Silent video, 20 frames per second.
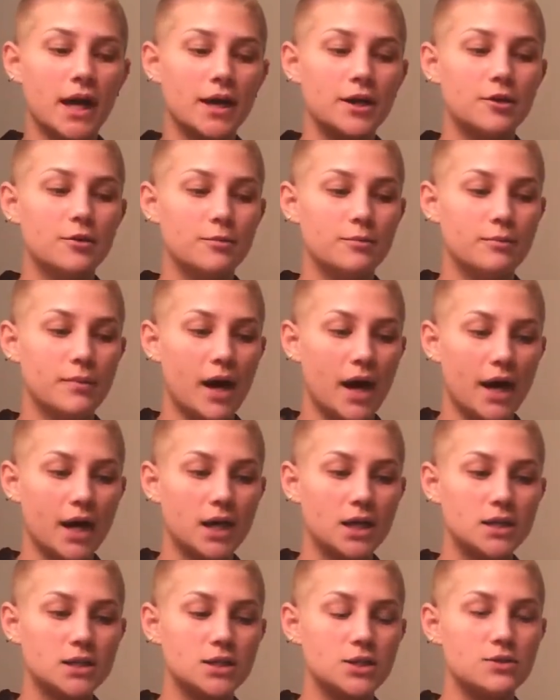I don't
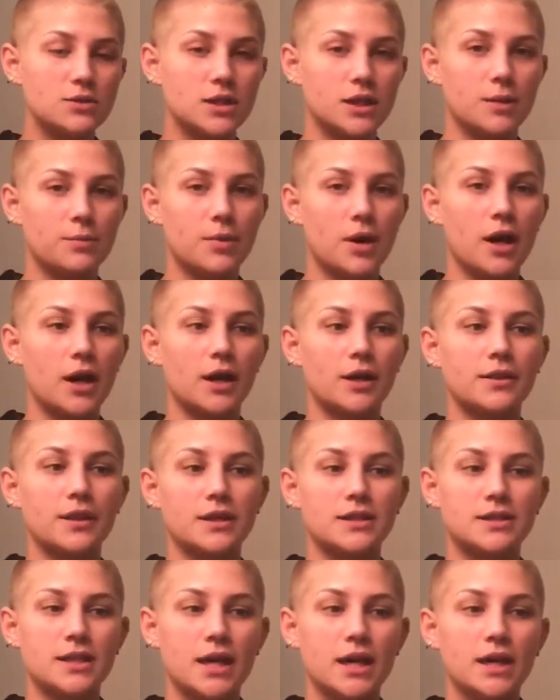mind using a product
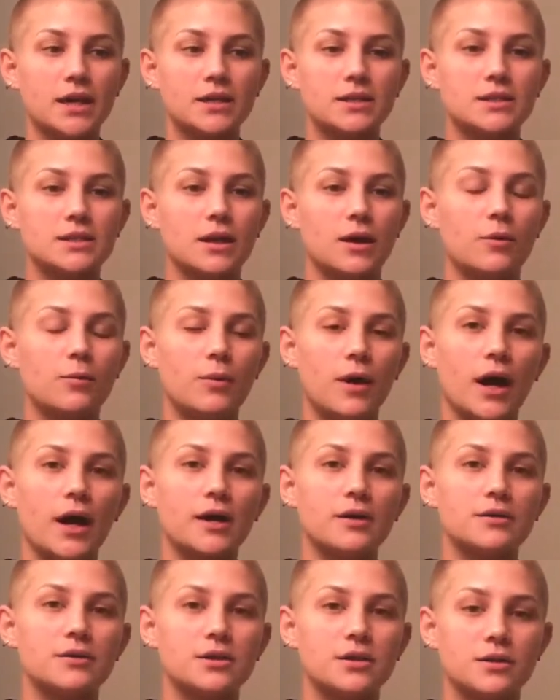that takes a
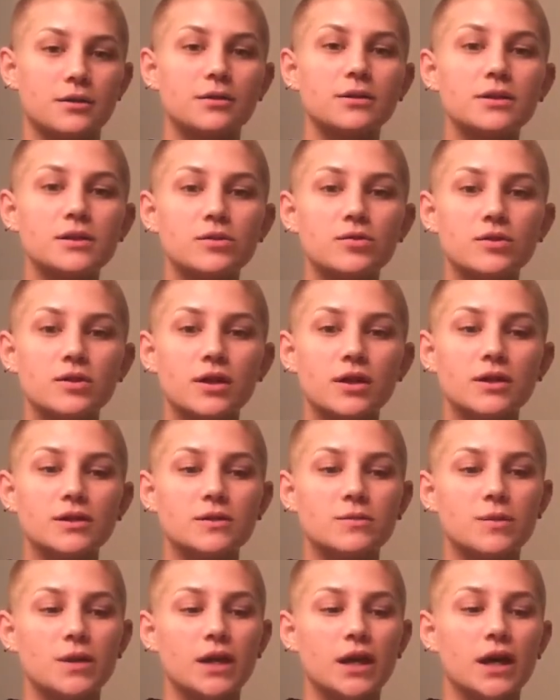while to notice the
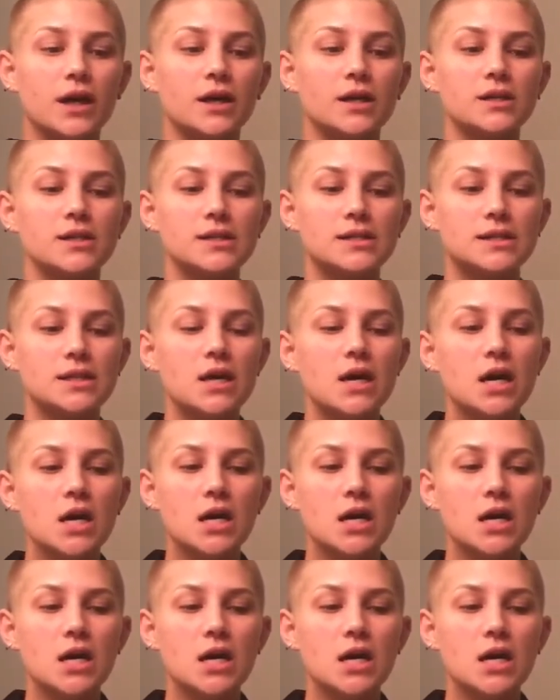results, because